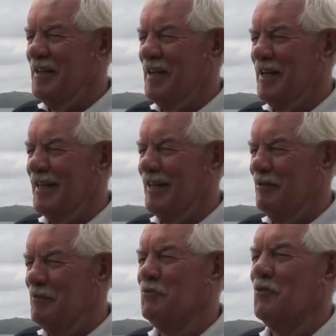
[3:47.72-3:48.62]
and
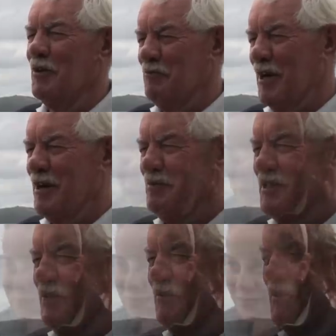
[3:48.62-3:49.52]
I was quite proud of
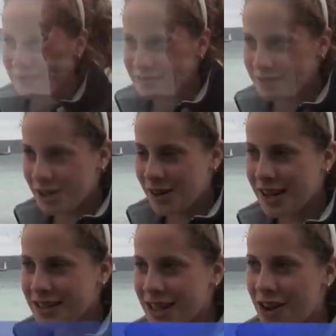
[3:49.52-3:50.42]
myself. Well,
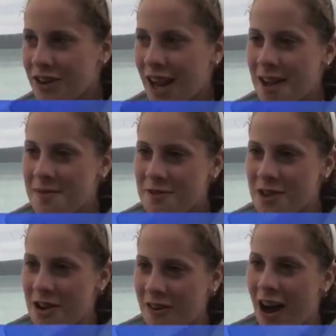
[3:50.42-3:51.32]
I overcame my fear of